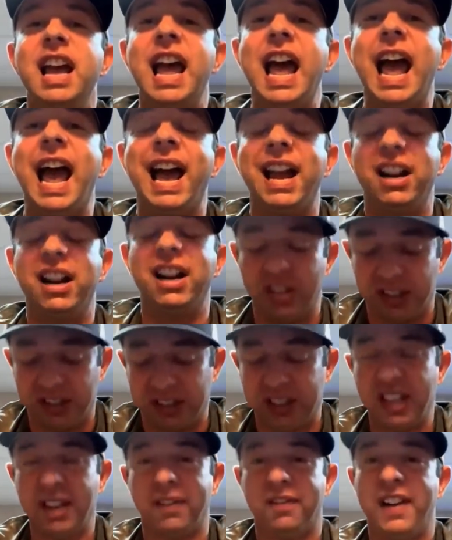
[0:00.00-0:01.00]
And just
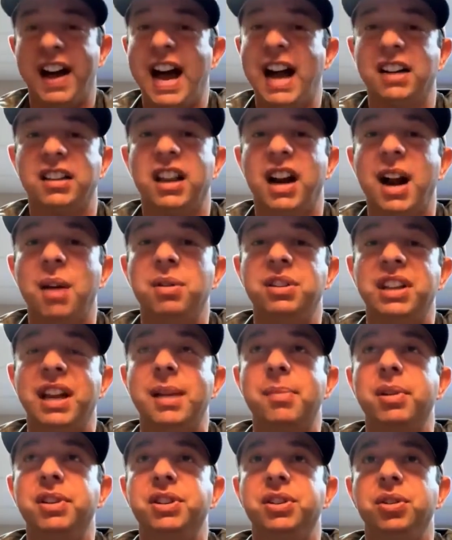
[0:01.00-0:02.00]
the fact that I was
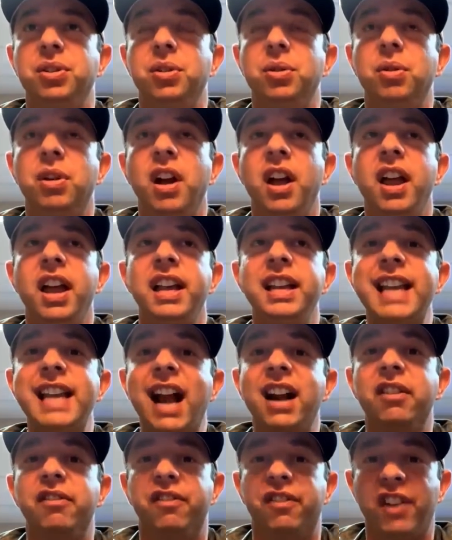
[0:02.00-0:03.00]
able to get
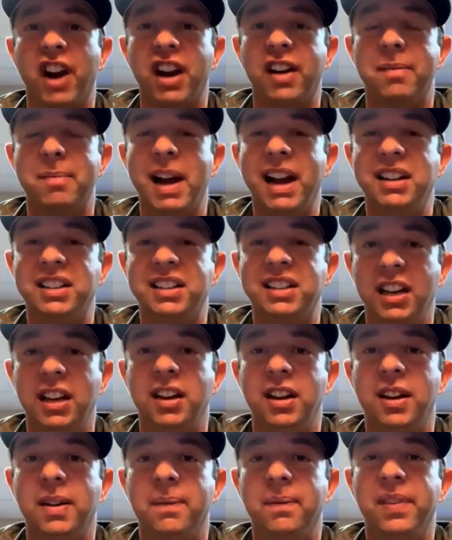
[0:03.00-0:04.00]
in front of my
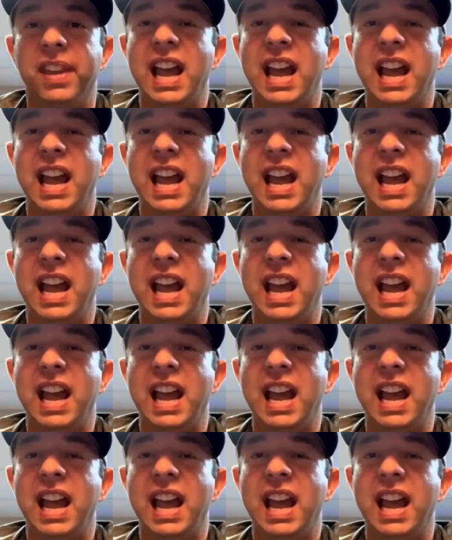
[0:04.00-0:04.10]
team